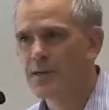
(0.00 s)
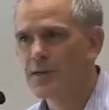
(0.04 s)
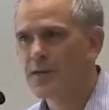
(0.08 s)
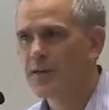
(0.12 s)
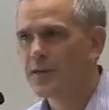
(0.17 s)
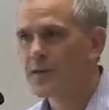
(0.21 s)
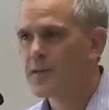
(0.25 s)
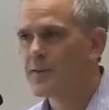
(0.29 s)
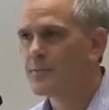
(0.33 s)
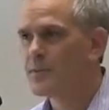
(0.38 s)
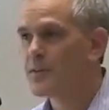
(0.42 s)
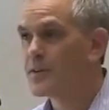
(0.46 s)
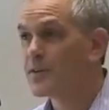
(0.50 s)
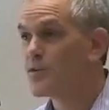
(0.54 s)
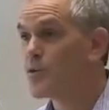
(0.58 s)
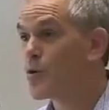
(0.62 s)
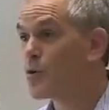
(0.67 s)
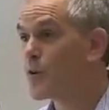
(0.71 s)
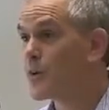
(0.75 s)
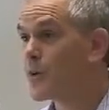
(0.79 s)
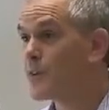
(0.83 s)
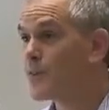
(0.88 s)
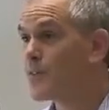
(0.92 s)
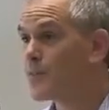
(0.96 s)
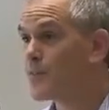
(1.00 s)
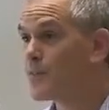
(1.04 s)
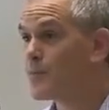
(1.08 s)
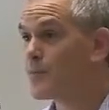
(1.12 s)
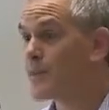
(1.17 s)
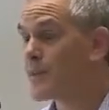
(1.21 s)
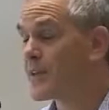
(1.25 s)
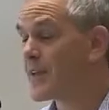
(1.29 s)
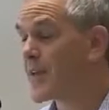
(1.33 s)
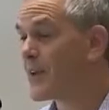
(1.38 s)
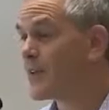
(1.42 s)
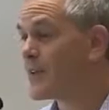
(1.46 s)
But nor is simply
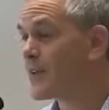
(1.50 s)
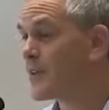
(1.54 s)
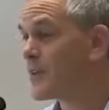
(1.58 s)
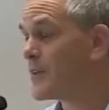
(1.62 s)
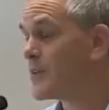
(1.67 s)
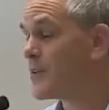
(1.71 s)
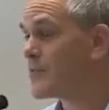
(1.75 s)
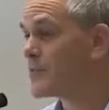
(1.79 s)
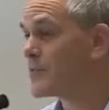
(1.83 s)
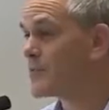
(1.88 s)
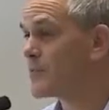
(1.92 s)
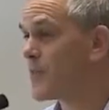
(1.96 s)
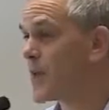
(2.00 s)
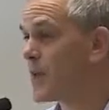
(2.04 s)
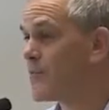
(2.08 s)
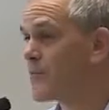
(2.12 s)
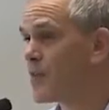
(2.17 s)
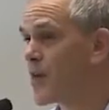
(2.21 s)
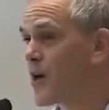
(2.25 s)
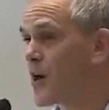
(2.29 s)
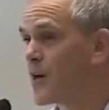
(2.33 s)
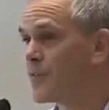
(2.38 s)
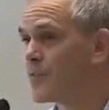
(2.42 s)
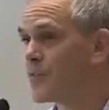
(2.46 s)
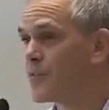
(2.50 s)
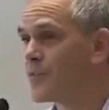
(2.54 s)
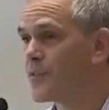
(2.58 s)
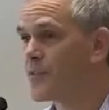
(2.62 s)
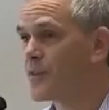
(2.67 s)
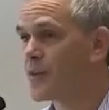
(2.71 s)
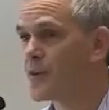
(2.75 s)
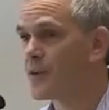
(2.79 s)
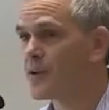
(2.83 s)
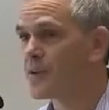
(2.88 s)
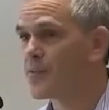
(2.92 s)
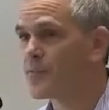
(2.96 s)
counting years of life lost.
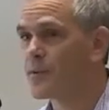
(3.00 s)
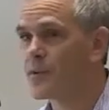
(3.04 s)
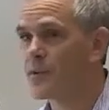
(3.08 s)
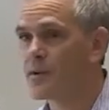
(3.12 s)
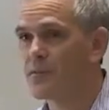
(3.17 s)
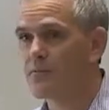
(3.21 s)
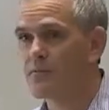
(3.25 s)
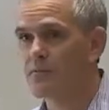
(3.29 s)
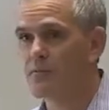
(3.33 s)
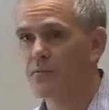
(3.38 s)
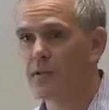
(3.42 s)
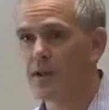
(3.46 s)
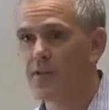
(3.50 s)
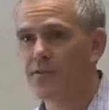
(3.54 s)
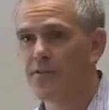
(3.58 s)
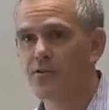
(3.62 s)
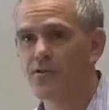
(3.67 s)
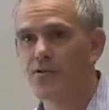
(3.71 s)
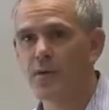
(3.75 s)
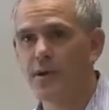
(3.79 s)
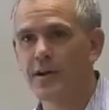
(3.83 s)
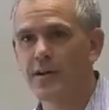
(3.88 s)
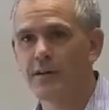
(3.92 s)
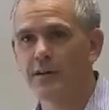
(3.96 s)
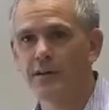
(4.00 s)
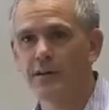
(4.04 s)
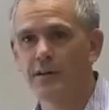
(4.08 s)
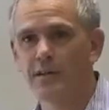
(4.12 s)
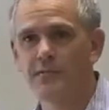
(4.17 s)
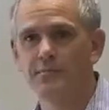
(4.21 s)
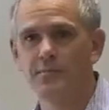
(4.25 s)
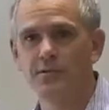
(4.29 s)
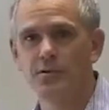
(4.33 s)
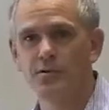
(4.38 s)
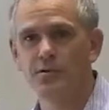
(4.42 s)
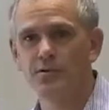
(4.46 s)
And we rather quickly
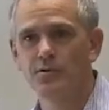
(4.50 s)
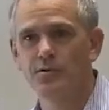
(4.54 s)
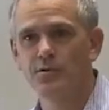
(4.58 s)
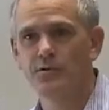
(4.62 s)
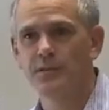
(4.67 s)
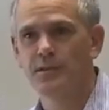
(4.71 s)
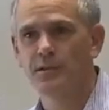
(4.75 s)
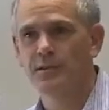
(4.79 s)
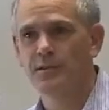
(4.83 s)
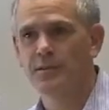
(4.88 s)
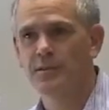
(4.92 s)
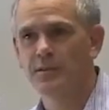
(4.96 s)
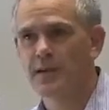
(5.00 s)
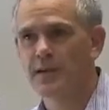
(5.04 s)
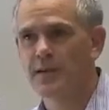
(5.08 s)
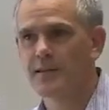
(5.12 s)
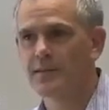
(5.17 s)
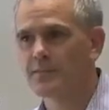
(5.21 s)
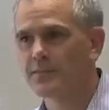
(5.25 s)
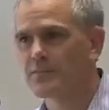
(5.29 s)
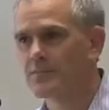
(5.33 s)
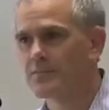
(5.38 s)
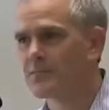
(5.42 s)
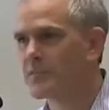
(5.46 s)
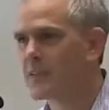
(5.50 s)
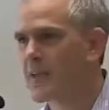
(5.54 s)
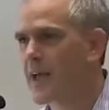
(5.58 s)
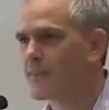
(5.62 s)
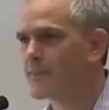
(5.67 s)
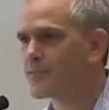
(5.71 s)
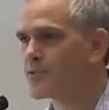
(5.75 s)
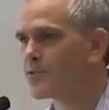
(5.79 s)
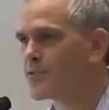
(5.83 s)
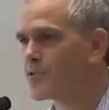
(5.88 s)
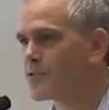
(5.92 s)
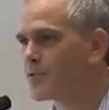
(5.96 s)
moved and
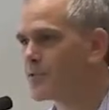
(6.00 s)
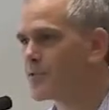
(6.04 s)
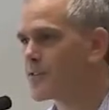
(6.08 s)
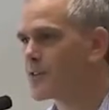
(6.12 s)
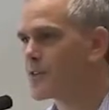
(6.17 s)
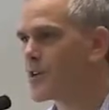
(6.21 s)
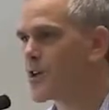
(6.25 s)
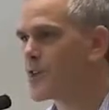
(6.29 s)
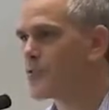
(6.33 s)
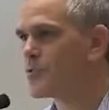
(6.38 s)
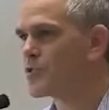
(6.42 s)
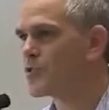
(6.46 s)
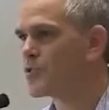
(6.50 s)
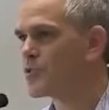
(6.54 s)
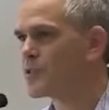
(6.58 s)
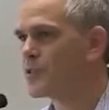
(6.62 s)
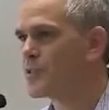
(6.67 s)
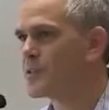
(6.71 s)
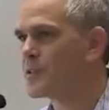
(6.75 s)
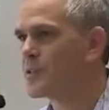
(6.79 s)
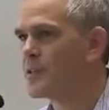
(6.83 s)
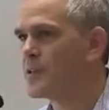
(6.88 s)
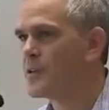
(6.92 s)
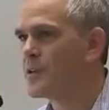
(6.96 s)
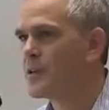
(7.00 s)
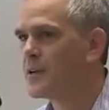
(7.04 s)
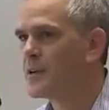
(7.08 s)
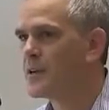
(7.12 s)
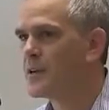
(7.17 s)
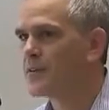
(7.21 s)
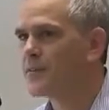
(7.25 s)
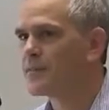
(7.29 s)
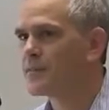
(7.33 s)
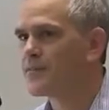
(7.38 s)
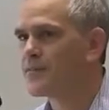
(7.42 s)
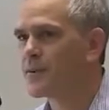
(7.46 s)
captured the notion
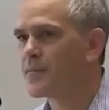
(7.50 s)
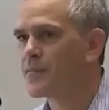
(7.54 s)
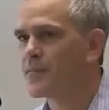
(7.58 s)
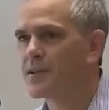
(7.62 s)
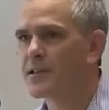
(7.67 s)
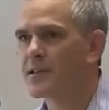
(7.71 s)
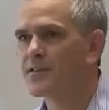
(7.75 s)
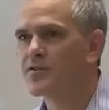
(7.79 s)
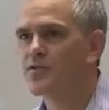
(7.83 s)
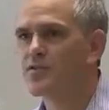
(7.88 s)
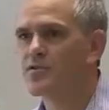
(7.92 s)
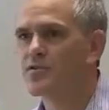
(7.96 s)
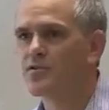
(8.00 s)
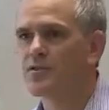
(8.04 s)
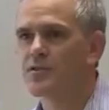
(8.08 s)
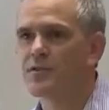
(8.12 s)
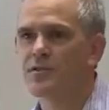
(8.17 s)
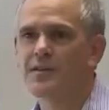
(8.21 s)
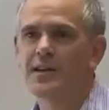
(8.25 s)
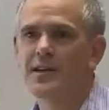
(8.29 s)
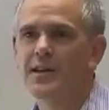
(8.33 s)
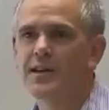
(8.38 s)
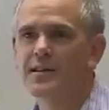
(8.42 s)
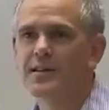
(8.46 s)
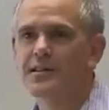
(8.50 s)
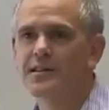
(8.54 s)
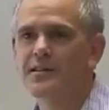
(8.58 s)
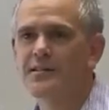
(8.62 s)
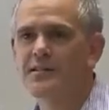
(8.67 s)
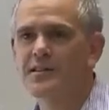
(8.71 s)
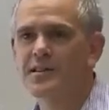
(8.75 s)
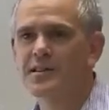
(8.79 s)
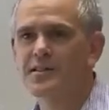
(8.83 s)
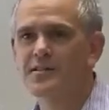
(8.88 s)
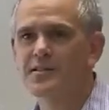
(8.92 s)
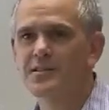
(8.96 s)
from the literature in the
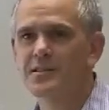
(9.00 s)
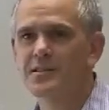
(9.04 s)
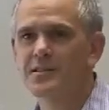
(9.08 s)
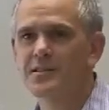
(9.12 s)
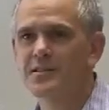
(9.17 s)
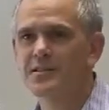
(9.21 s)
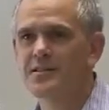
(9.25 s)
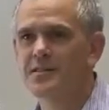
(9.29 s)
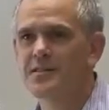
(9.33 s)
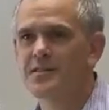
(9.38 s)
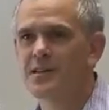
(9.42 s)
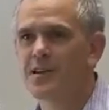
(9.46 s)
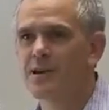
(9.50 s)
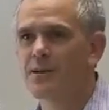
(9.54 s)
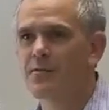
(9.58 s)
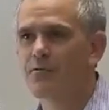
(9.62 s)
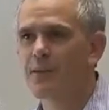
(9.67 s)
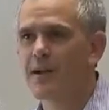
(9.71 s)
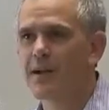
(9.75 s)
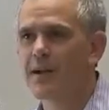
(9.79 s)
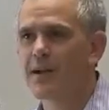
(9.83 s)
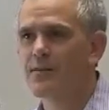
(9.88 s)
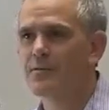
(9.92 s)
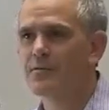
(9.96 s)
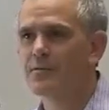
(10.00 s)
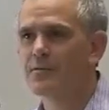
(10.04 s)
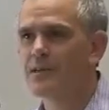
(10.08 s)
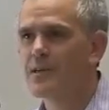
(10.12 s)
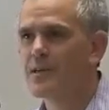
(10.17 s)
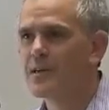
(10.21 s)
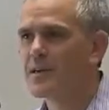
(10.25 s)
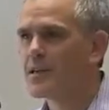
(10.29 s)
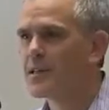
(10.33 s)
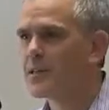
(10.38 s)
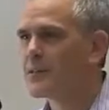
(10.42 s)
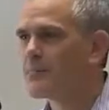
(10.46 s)
1960s around
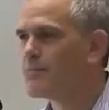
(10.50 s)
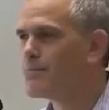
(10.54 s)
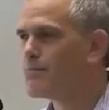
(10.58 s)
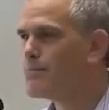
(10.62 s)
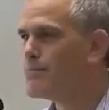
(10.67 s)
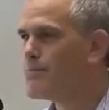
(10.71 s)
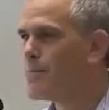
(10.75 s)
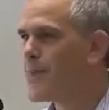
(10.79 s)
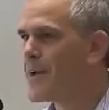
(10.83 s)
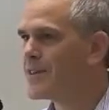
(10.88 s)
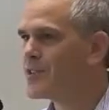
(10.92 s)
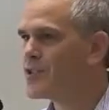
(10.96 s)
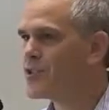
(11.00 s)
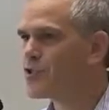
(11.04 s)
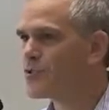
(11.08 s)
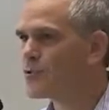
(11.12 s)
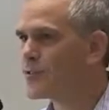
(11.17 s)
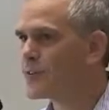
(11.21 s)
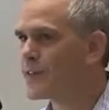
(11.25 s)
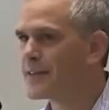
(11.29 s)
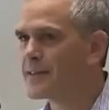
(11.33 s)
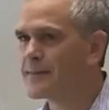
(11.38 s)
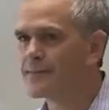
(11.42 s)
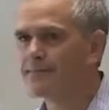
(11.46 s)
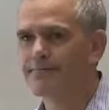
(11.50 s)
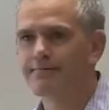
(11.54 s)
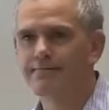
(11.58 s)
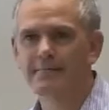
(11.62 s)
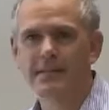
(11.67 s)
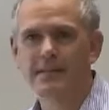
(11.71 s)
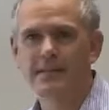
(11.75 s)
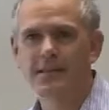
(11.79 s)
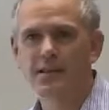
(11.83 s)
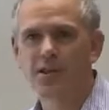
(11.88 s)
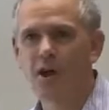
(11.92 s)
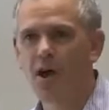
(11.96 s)
measuring
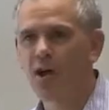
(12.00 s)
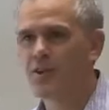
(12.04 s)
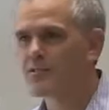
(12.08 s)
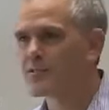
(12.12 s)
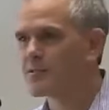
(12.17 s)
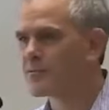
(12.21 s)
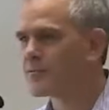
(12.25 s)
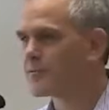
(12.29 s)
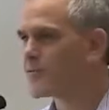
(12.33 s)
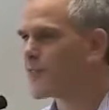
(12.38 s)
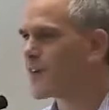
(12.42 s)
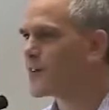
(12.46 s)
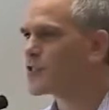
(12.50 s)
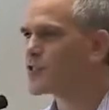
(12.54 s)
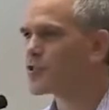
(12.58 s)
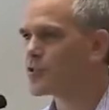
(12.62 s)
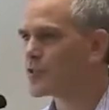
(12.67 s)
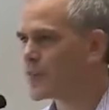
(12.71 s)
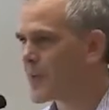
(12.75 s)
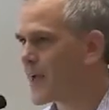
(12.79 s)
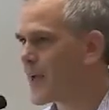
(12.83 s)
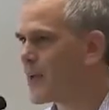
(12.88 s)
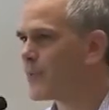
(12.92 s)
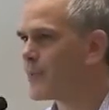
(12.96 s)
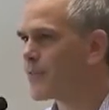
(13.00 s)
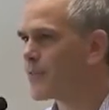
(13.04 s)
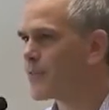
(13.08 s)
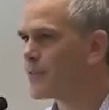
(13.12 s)
loss of functional health.